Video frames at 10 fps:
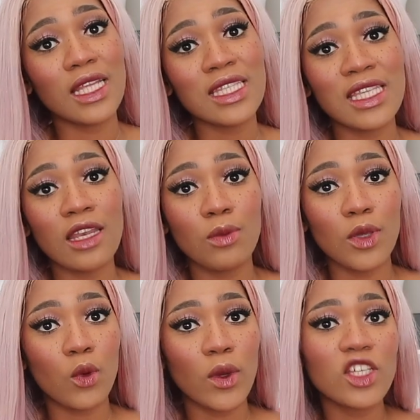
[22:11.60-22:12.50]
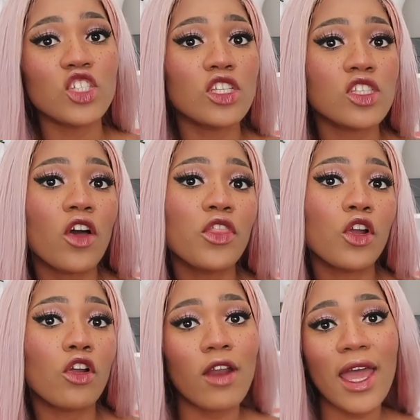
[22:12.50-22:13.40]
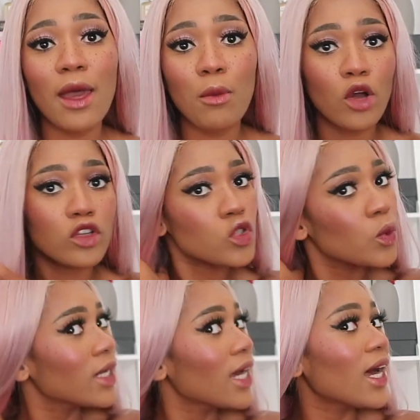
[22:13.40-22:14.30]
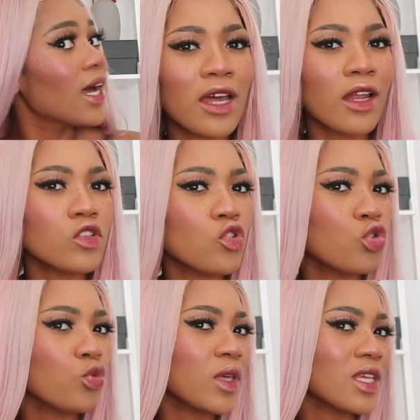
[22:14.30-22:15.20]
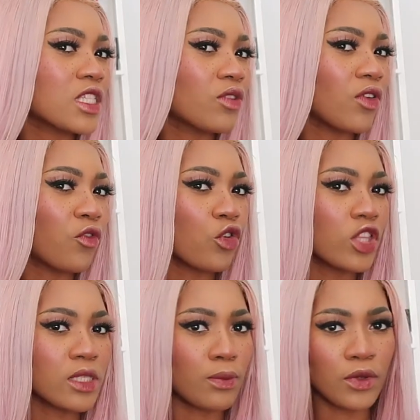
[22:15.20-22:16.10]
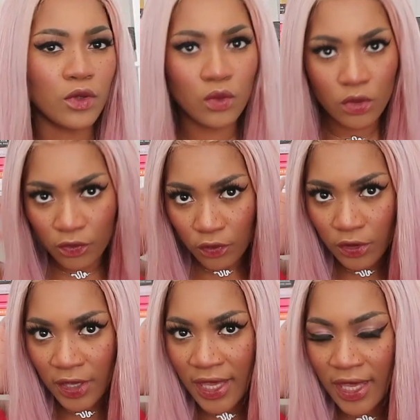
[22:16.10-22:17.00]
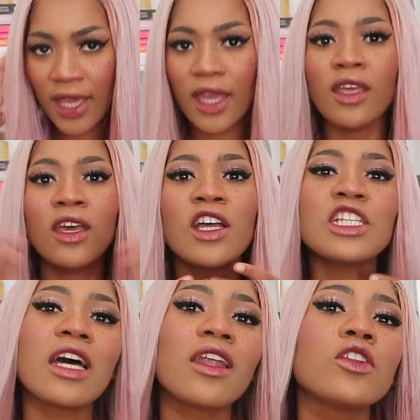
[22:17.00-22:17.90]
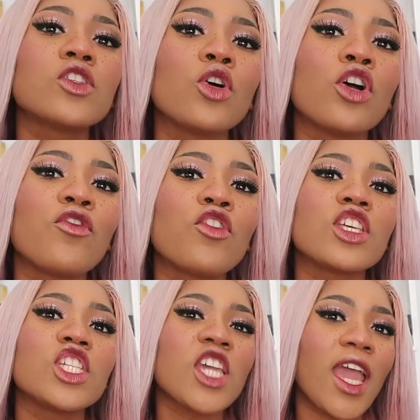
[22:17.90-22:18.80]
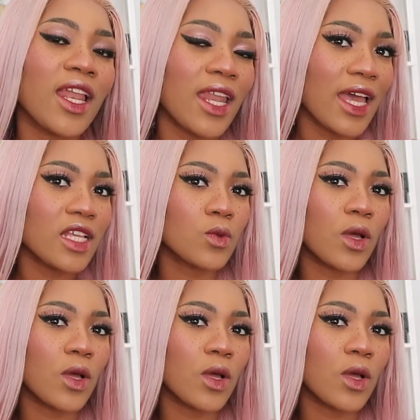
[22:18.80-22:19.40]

that sent me questions on the gram, on Twitter. Shout out to Nubia Silver for this beautiful hair. Shout out to her for the chain as